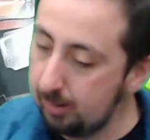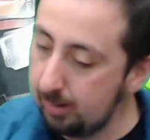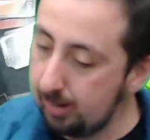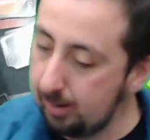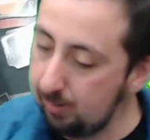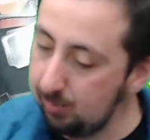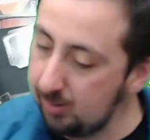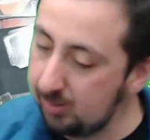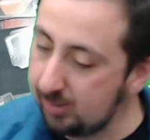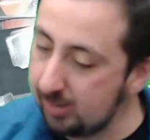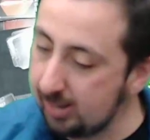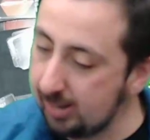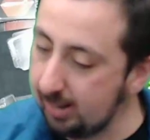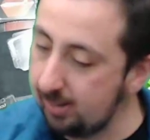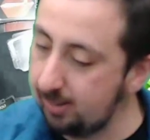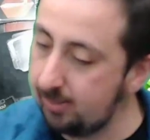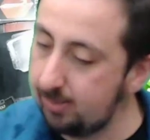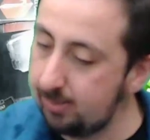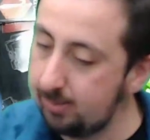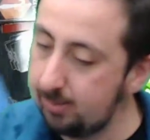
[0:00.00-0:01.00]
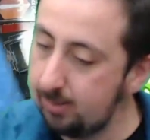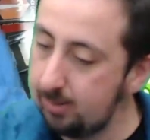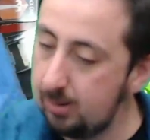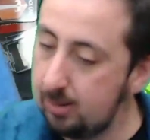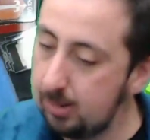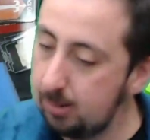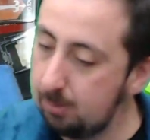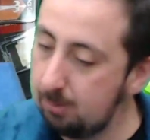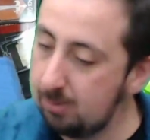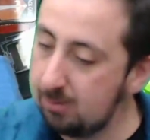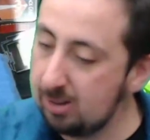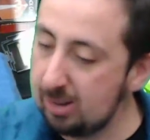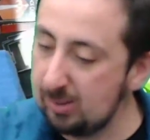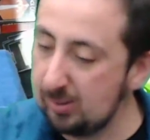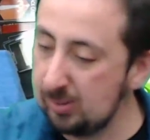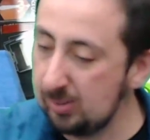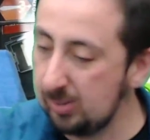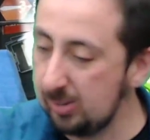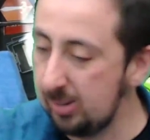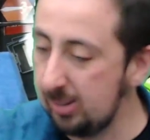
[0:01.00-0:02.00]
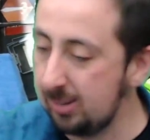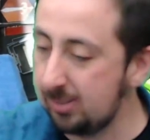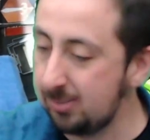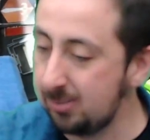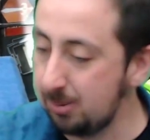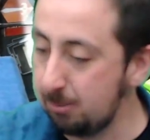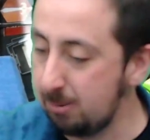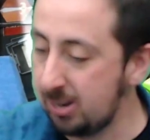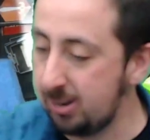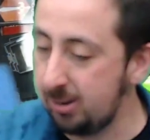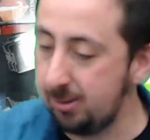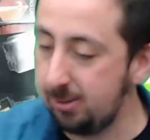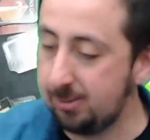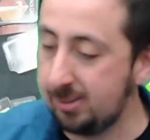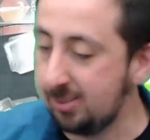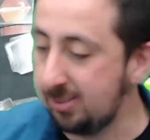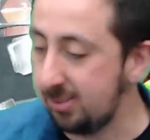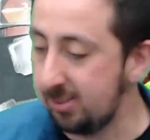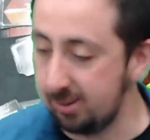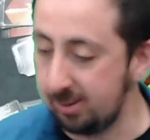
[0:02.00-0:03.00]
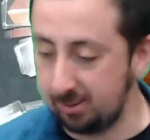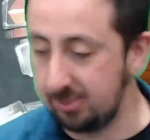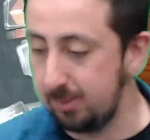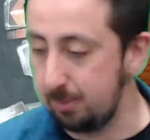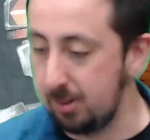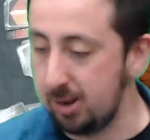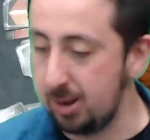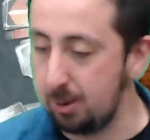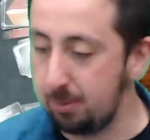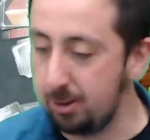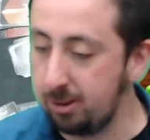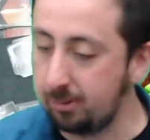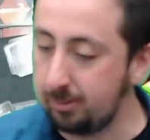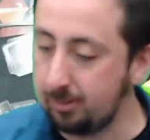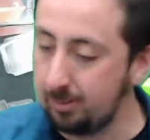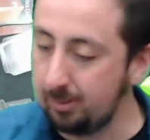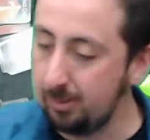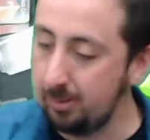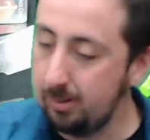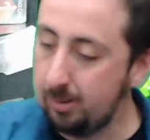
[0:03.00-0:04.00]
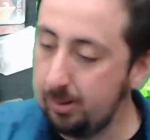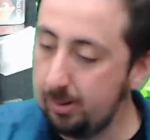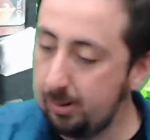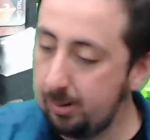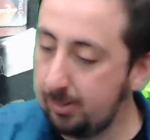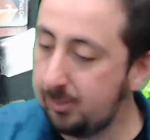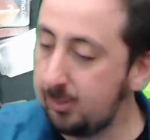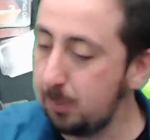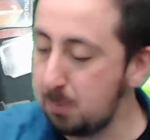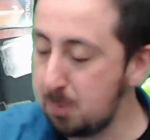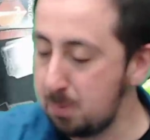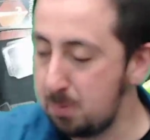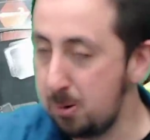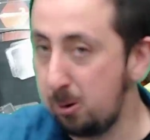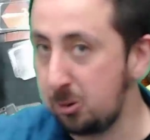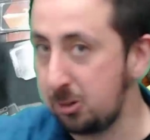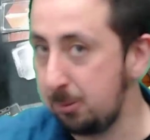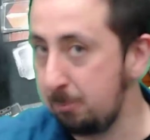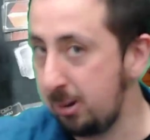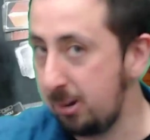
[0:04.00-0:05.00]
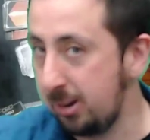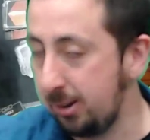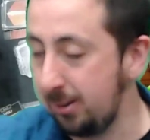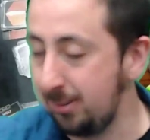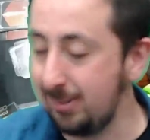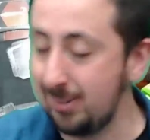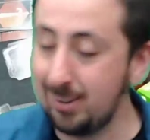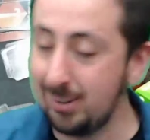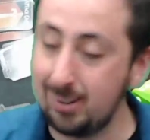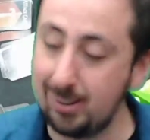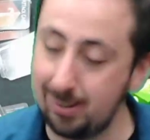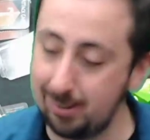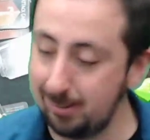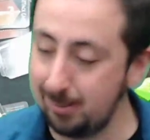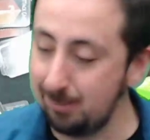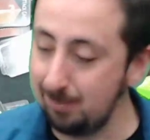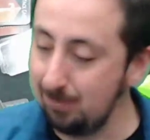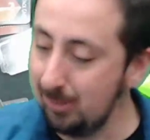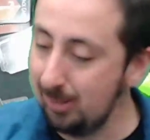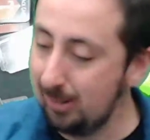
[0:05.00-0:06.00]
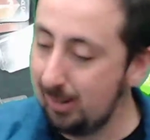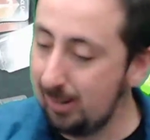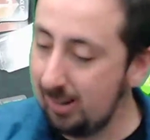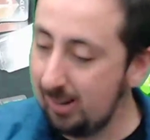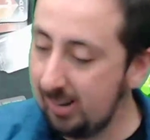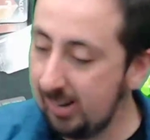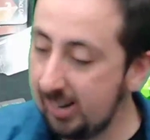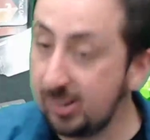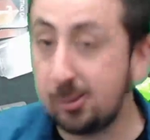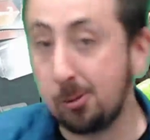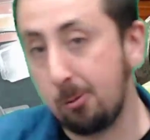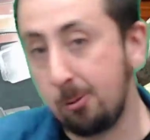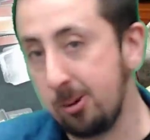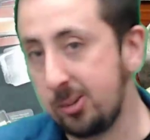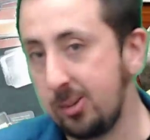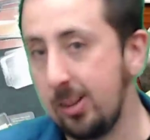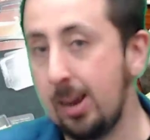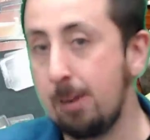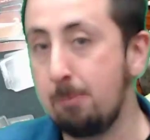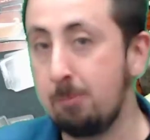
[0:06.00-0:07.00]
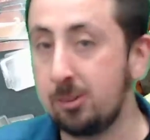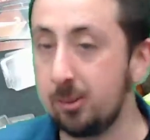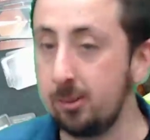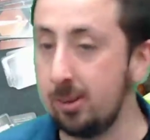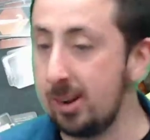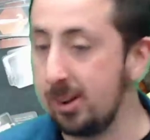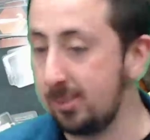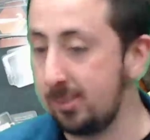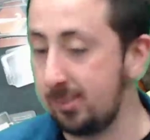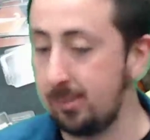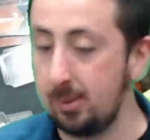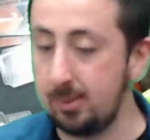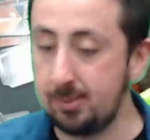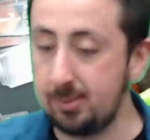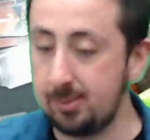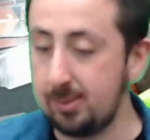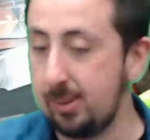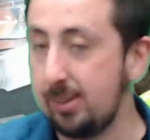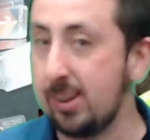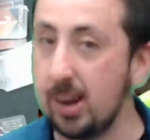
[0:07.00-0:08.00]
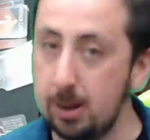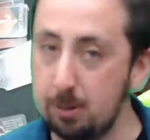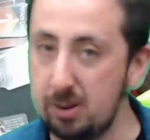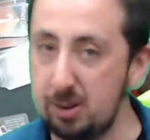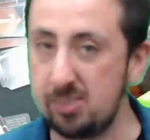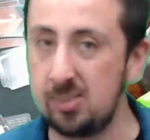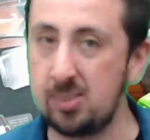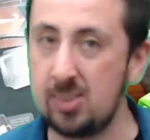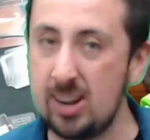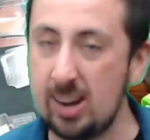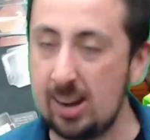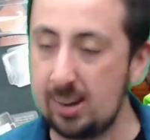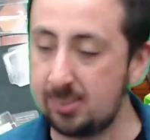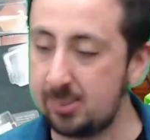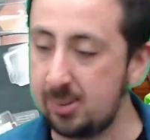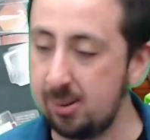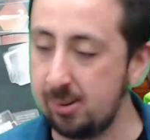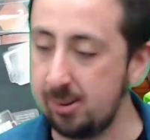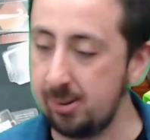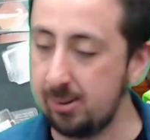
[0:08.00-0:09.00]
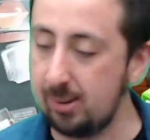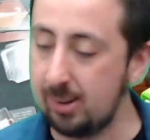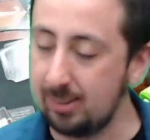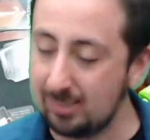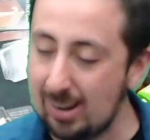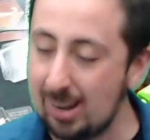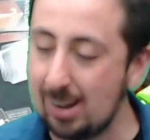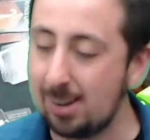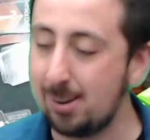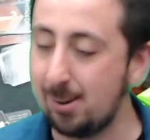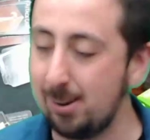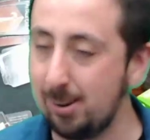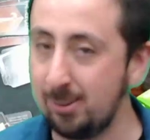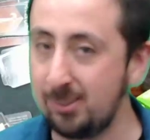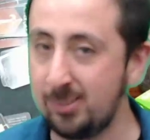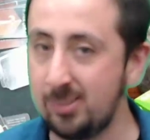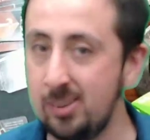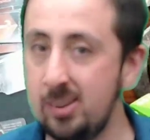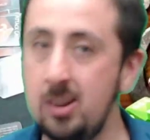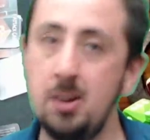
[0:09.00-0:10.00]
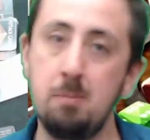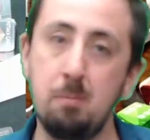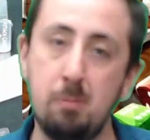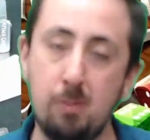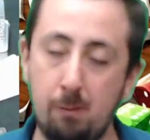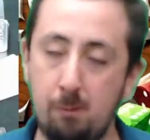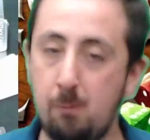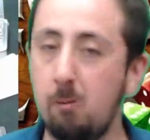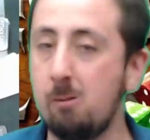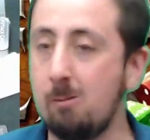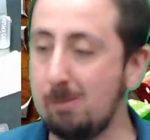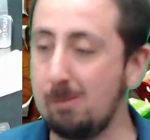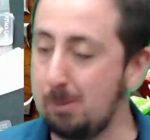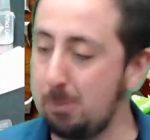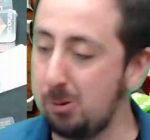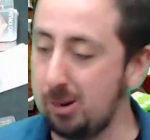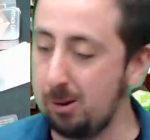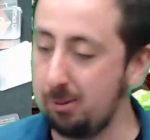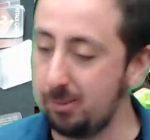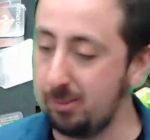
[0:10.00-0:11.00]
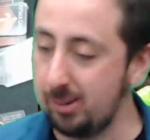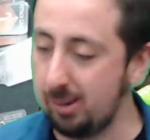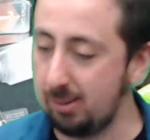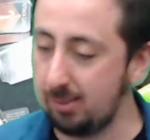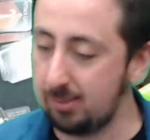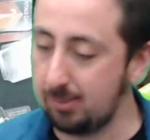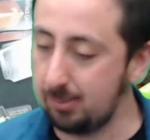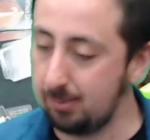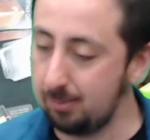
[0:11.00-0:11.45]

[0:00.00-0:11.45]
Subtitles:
In this case, we've got a stun elixir we can use to stun some enemies, super potion we can use to heal, and a torchlight which will let us see the enemy's attack cards before we put out dice.